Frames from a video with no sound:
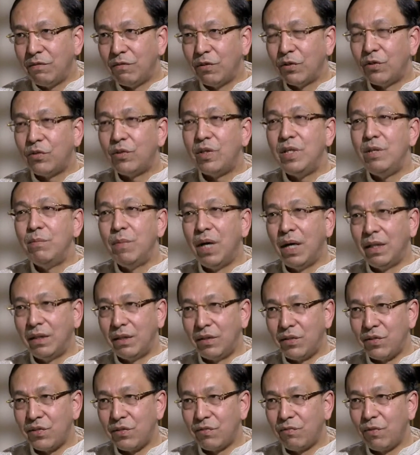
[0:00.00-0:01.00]
for 3
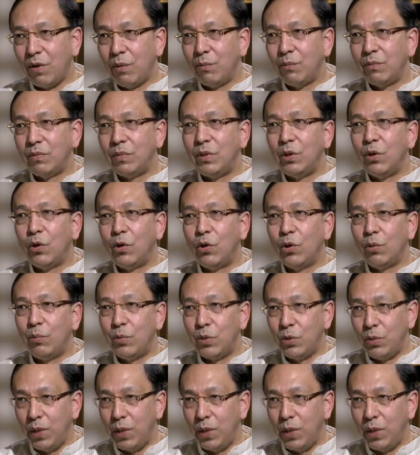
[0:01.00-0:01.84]
months from Europe